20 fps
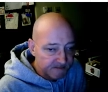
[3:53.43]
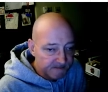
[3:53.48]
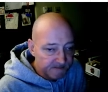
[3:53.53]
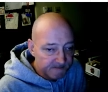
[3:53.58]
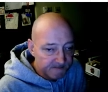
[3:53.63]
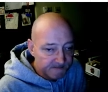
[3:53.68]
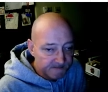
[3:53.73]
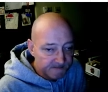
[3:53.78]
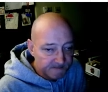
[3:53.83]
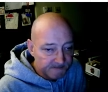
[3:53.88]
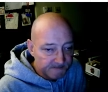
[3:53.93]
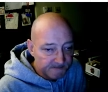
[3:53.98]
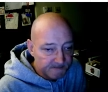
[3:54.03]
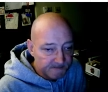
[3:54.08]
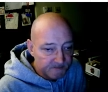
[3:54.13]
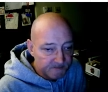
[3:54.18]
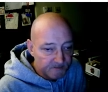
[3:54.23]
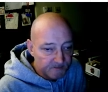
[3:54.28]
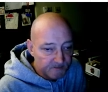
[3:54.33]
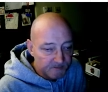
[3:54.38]

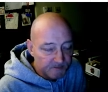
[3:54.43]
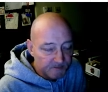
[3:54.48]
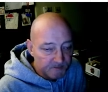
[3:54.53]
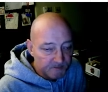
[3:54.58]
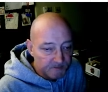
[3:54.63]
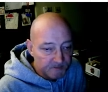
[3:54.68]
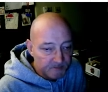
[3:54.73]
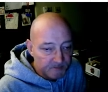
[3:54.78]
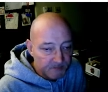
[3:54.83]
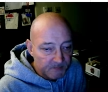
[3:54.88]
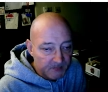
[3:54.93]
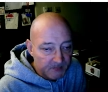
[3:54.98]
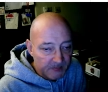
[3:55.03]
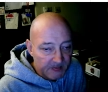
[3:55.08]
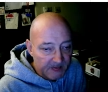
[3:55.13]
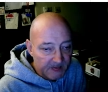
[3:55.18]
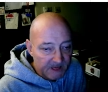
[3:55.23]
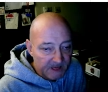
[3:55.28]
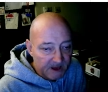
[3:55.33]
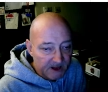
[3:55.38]

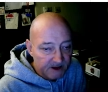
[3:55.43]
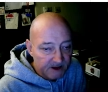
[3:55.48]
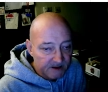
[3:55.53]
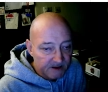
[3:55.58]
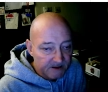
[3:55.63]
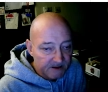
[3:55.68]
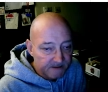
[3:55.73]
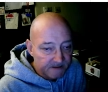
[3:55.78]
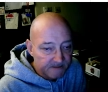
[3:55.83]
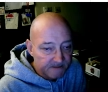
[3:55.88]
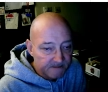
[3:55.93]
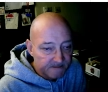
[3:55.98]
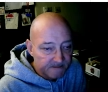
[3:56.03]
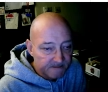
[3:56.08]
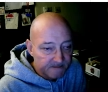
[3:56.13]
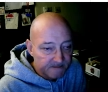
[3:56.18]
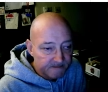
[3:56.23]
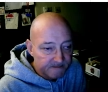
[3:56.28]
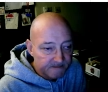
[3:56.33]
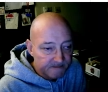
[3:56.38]

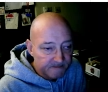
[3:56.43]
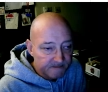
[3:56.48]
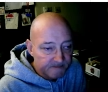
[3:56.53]
Nothing is said.